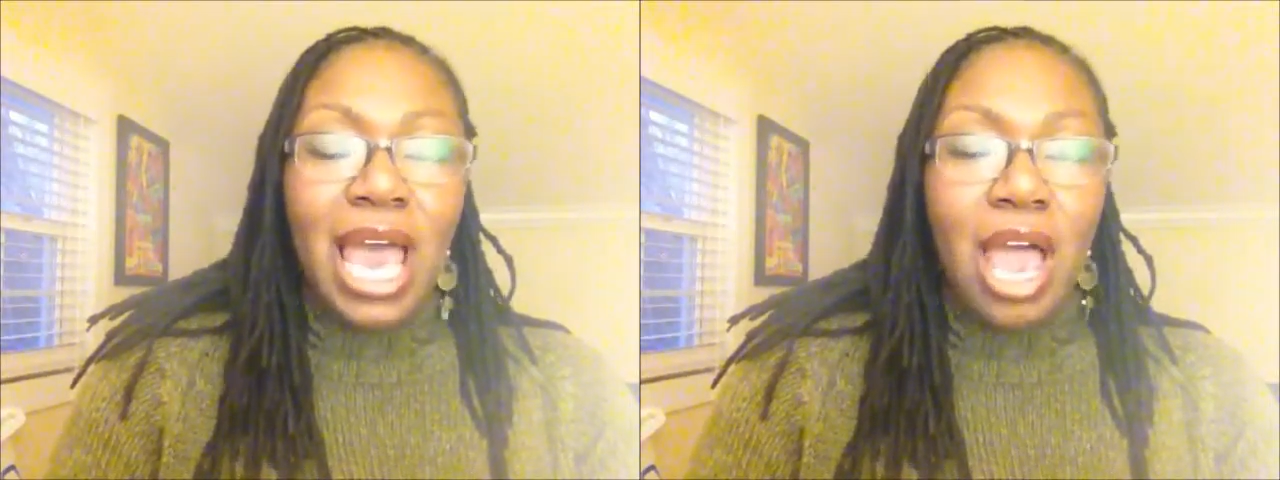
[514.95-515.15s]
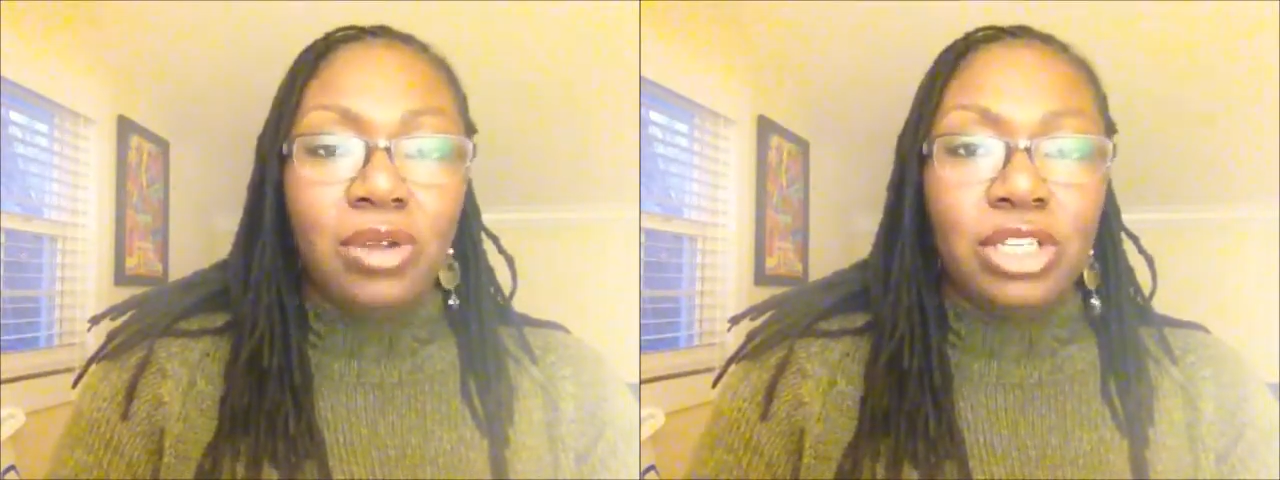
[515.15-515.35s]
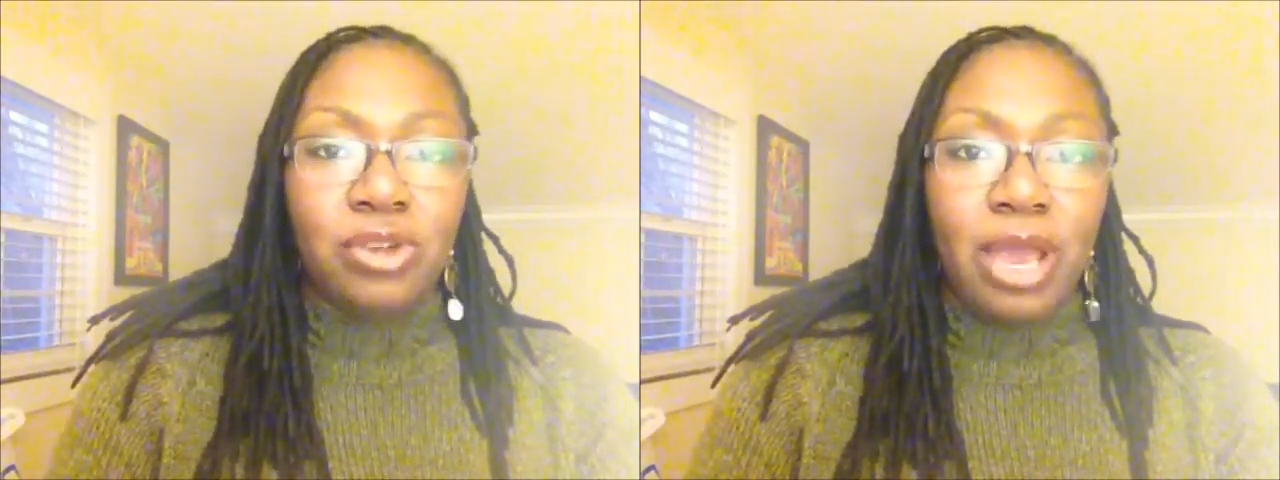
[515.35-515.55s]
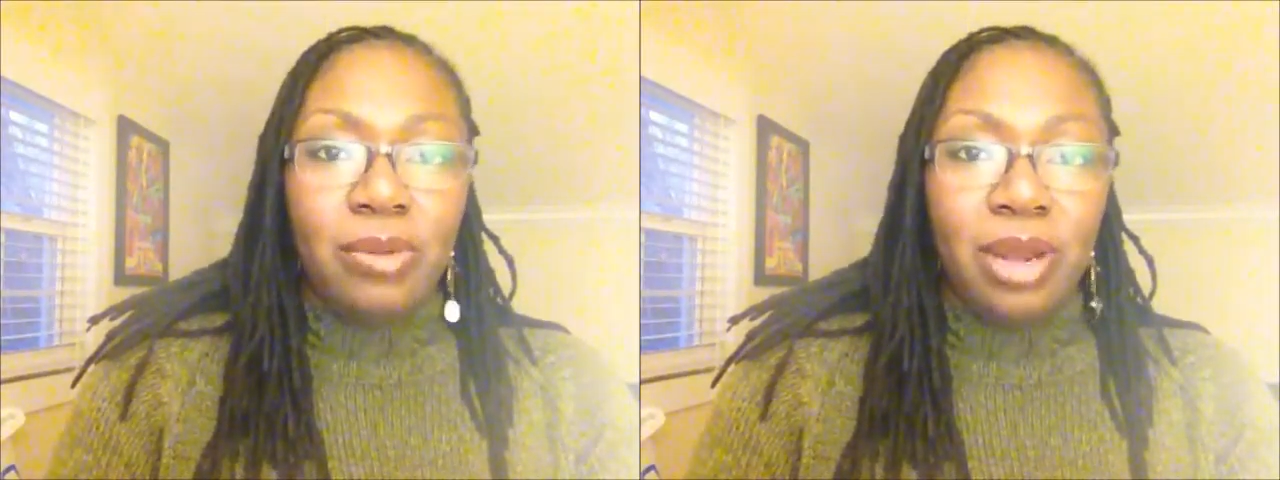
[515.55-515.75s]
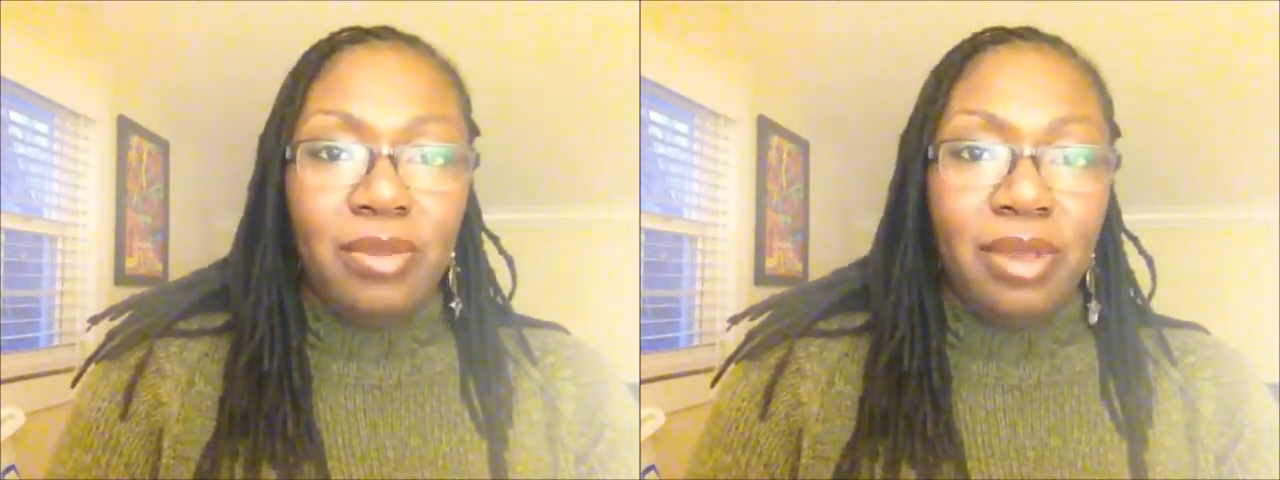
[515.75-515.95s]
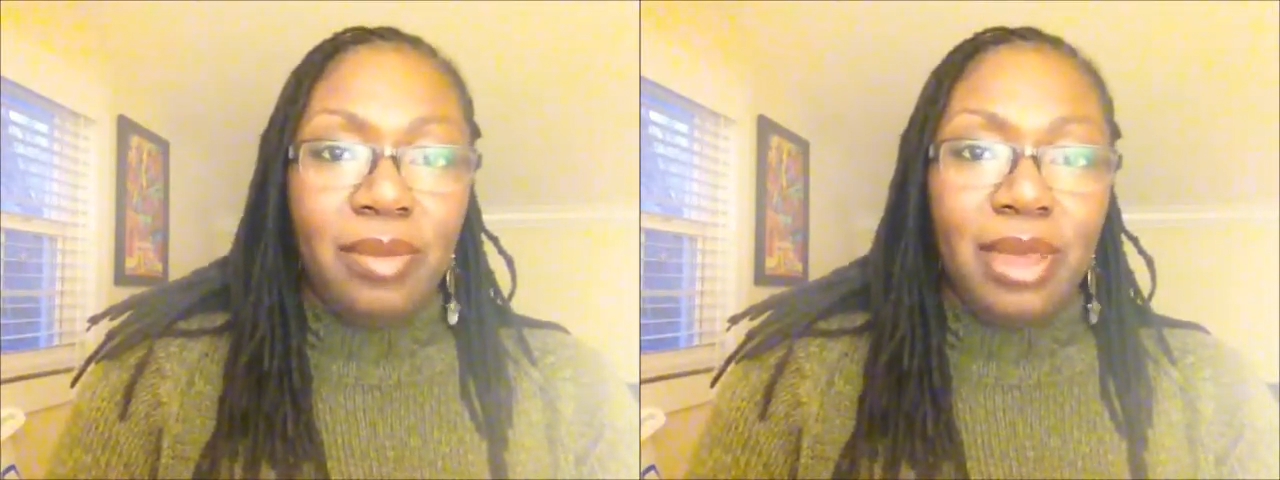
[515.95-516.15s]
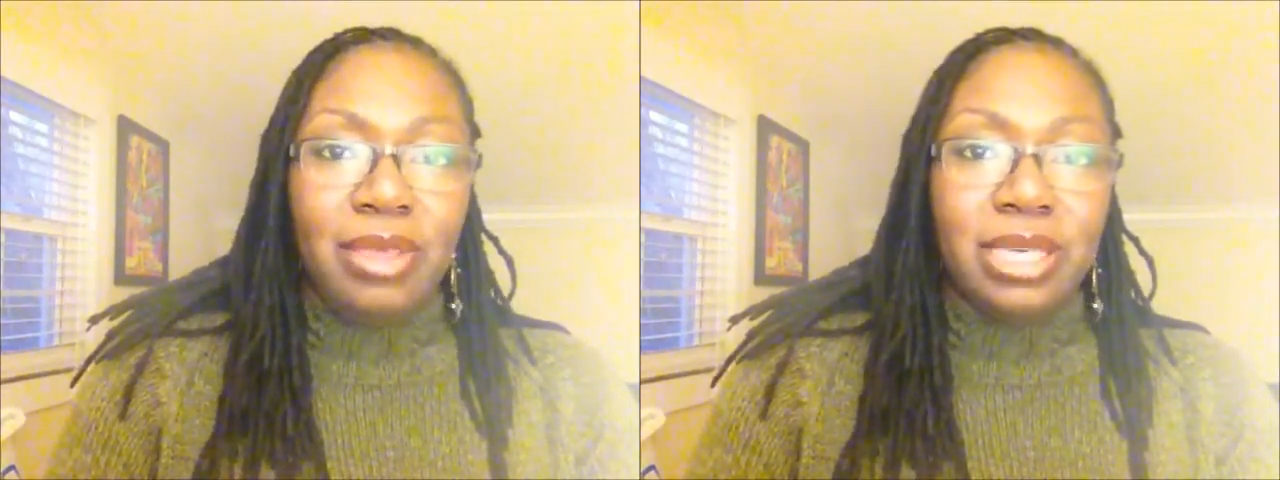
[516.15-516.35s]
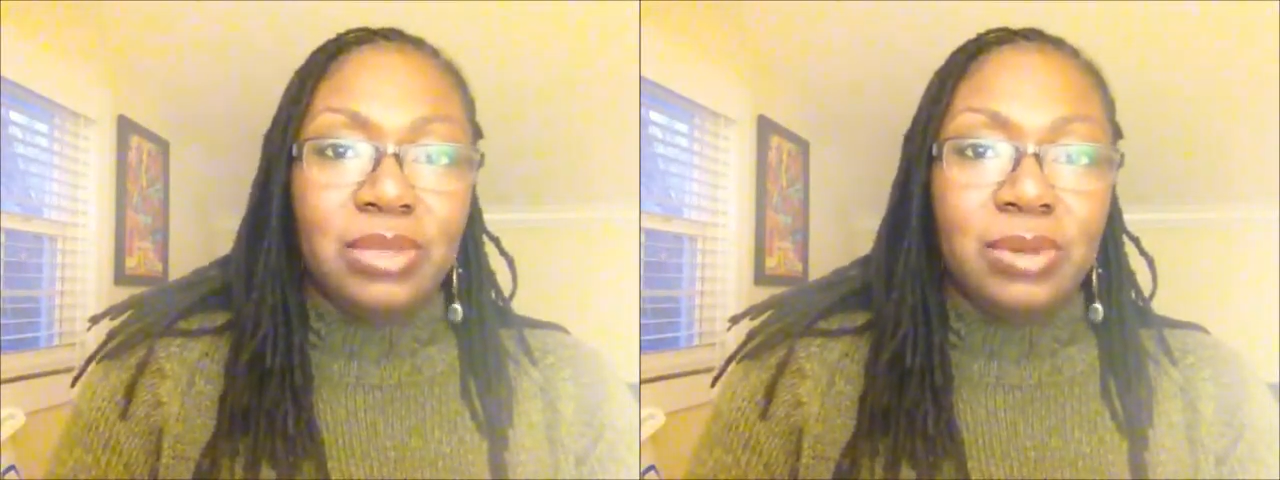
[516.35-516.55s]
I only tried one of them, and
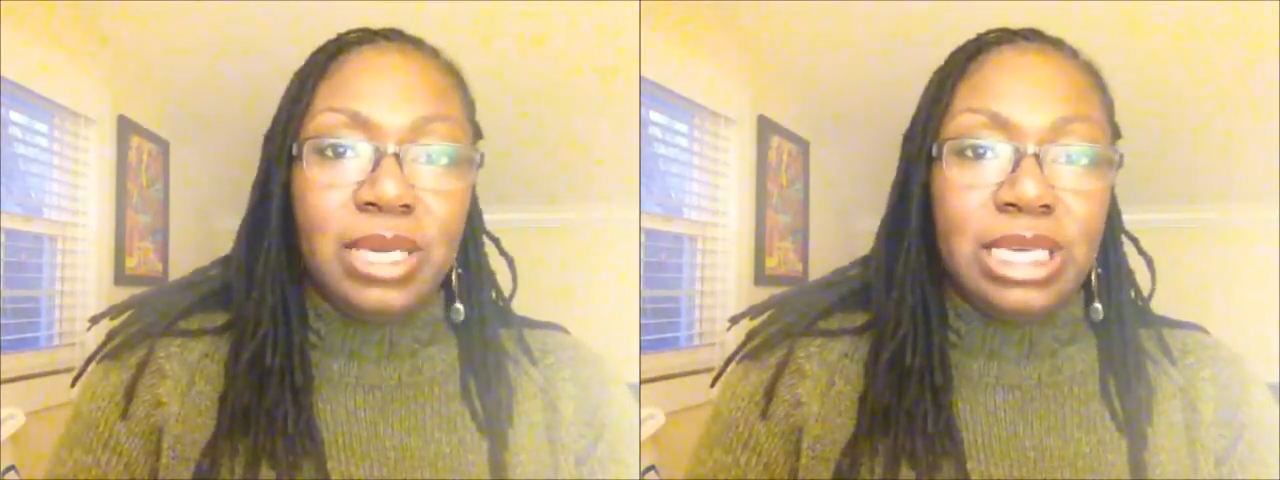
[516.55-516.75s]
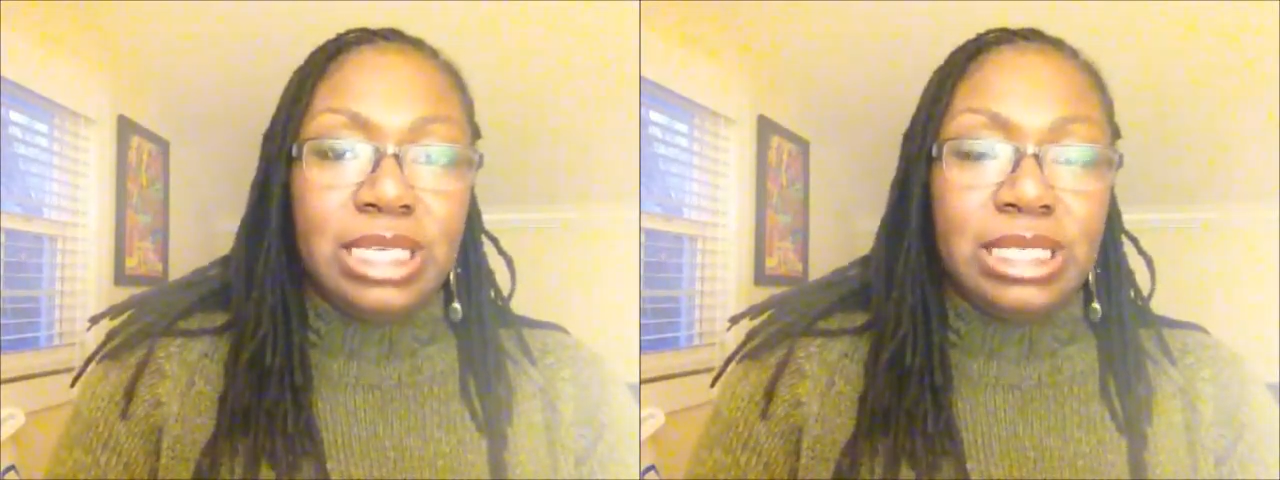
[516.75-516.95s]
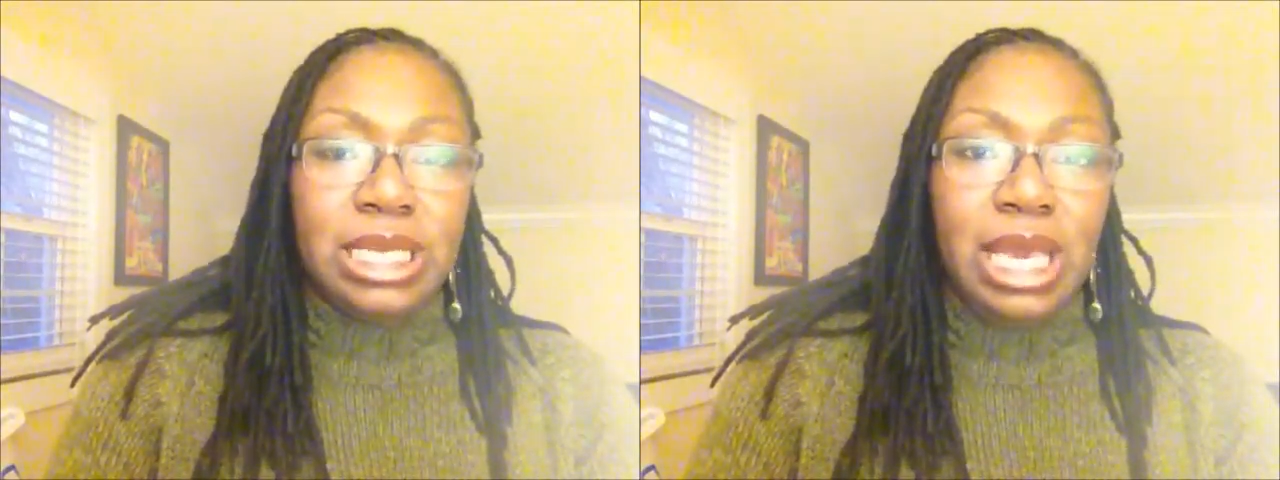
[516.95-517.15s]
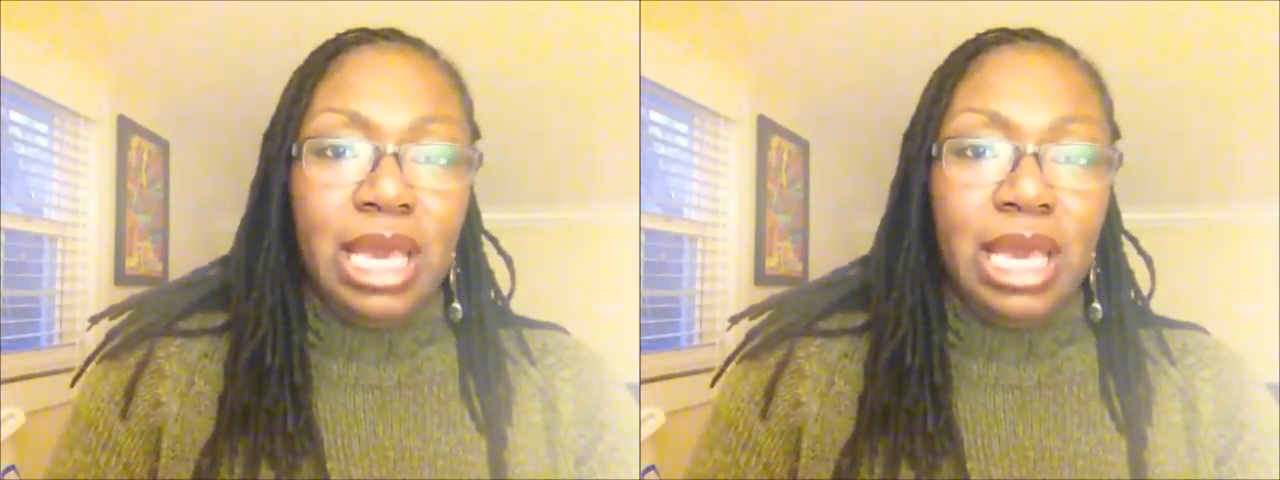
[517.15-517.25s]
this was